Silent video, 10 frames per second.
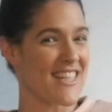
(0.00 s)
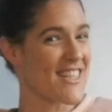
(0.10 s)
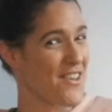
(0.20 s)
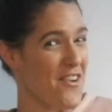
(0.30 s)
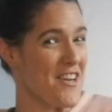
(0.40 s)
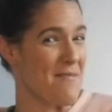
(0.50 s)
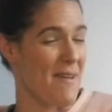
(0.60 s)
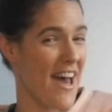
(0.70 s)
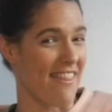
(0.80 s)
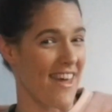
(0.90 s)
Sorry
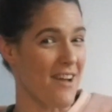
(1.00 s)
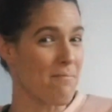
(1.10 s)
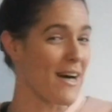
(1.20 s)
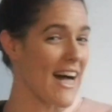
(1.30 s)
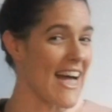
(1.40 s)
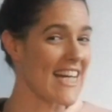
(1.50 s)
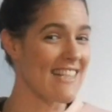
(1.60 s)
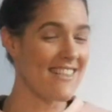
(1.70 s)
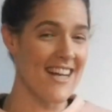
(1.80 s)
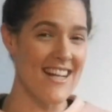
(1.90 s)
about that. My
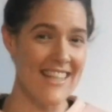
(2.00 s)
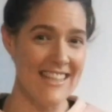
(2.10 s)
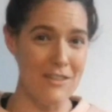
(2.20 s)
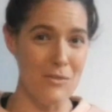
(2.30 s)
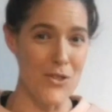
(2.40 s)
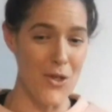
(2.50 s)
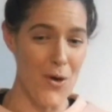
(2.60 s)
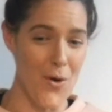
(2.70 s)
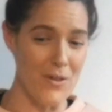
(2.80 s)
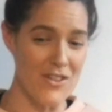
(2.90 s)
darling little
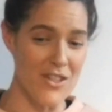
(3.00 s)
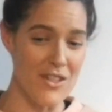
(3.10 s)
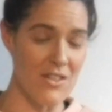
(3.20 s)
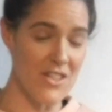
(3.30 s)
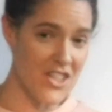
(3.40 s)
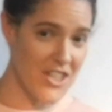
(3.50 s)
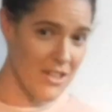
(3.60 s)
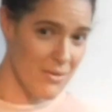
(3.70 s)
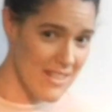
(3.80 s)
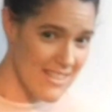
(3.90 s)
dog just thought she
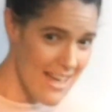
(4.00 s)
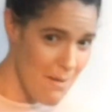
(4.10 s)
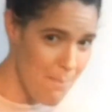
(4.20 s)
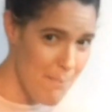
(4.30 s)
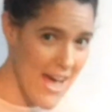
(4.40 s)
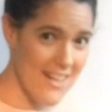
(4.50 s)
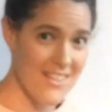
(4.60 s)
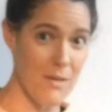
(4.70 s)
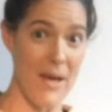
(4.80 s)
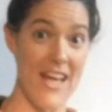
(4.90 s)
was about
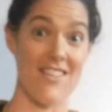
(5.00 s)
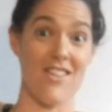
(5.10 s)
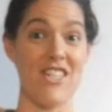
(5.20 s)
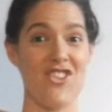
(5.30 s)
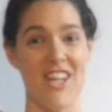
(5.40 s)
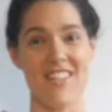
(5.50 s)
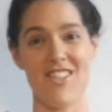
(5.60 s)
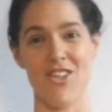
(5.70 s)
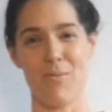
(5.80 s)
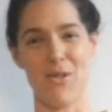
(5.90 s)
to pee, so I just
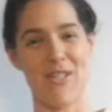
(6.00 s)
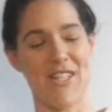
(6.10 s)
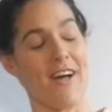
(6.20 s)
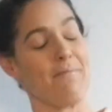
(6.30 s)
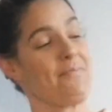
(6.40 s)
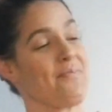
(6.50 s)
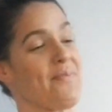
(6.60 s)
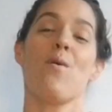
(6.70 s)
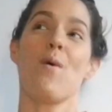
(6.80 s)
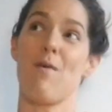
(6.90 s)
stopped her in time.
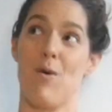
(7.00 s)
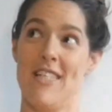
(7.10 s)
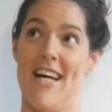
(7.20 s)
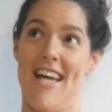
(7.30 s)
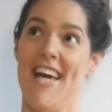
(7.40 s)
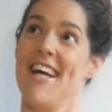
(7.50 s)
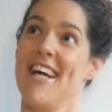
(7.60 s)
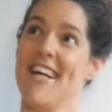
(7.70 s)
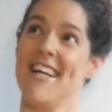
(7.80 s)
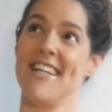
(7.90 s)
Where was
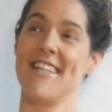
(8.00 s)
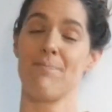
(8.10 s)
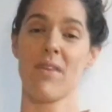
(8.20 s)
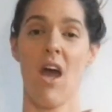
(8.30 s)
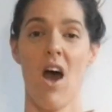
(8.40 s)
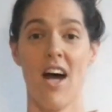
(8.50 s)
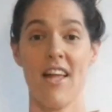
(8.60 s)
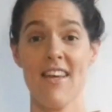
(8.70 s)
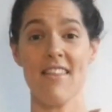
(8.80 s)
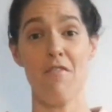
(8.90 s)
I? I
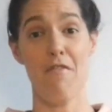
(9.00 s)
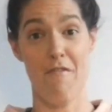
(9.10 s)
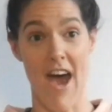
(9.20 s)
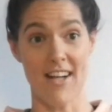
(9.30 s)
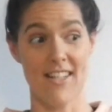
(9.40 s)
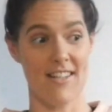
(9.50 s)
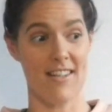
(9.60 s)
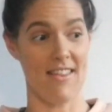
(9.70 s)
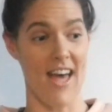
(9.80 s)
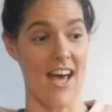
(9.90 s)
think the fact
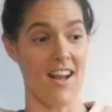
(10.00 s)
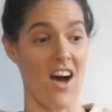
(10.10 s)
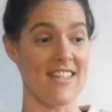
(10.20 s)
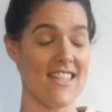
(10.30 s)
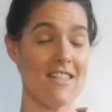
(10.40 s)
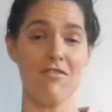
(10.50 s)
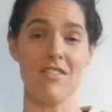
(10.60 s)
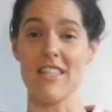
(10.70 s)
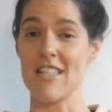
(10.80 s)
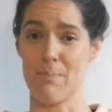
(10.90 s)
that I didn't
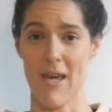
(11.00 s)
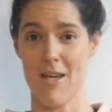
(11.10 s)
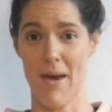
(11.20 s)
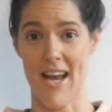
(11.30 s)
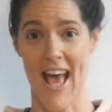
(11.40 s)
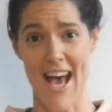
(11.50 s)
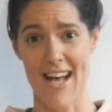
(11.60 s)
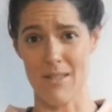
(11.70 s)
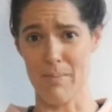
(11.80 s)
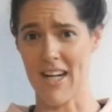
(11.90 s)
really speak about it
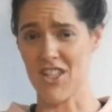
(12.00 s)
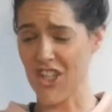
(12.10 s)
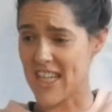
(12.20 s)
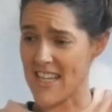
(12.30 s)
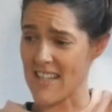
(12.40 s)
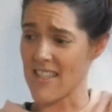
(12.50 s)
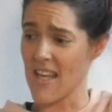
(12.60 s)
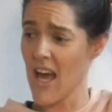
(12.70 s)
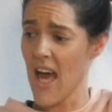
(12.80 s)
as much is,